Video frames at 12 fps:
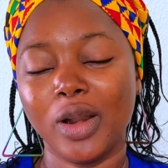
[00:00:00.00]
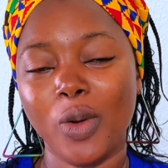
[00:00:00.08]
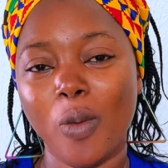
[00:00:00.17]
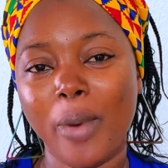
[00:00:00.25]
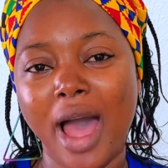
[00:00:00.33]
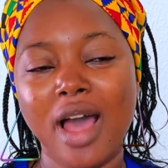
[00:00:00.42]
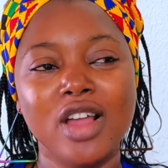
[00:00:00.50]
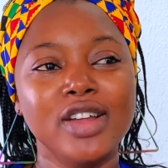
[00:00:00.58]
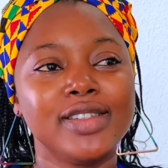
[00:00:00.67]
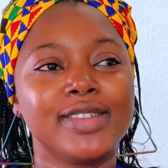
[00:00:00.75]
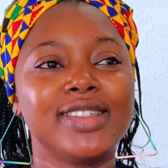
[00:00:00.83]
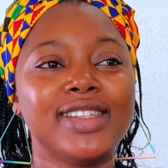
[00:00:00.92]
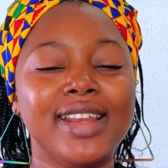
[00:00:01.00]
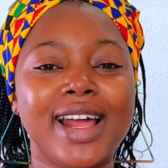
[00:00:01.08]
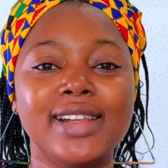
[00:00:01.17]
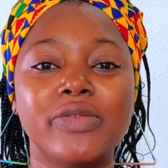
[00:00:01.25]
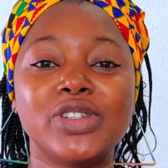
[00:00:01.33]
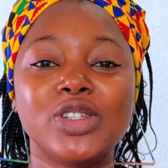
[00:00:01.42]
They'll be able to
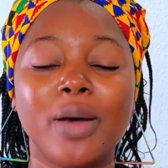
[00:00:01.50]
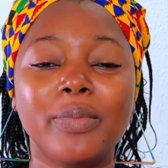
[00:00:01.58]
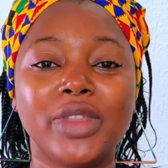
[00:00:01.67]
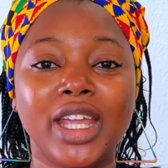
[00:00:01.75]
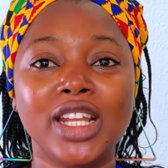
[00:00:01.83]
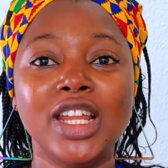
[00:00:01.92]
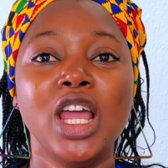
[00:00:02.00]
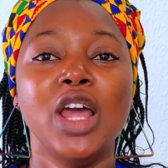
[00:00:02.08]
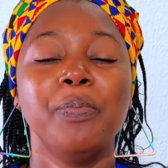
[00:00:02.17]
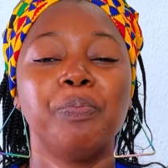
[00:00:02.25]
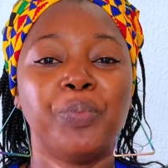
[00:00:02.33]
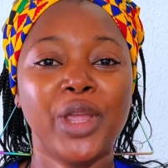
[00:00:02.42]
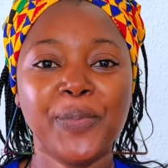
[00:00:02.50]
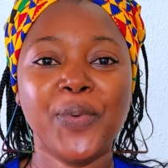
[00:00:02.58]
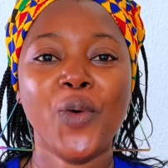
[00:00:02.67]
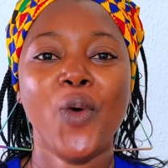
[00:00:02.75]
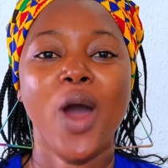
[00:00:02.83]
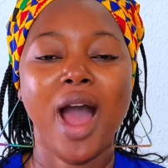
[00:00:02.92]
assist people that have kidney
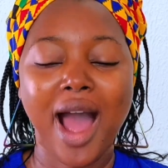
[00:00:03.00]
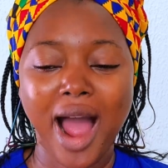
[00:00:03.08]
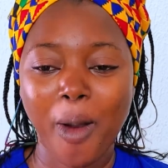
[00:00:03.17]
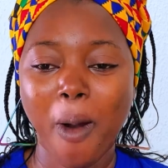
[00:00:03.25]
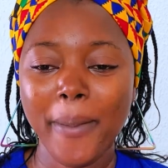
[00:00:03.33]
issues